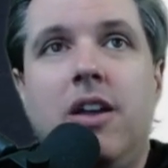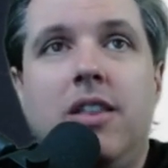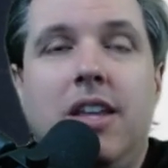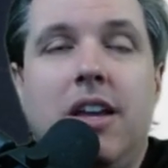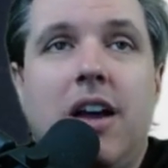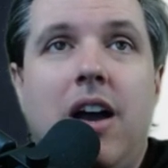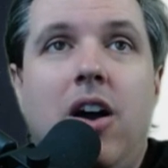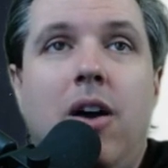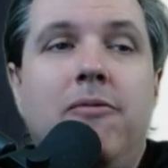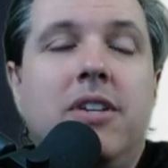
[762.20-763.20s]
The
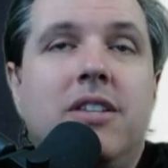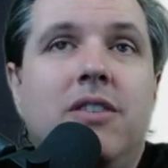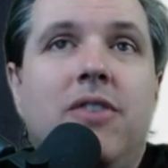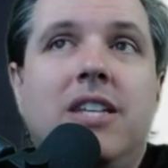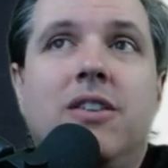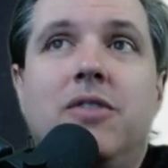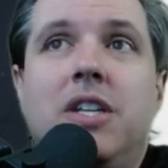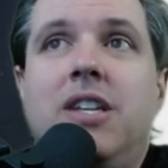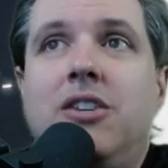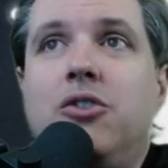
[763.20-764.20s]
obvious advice of the
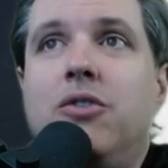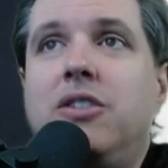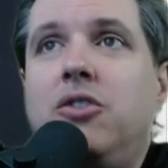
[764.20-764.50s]
teacher is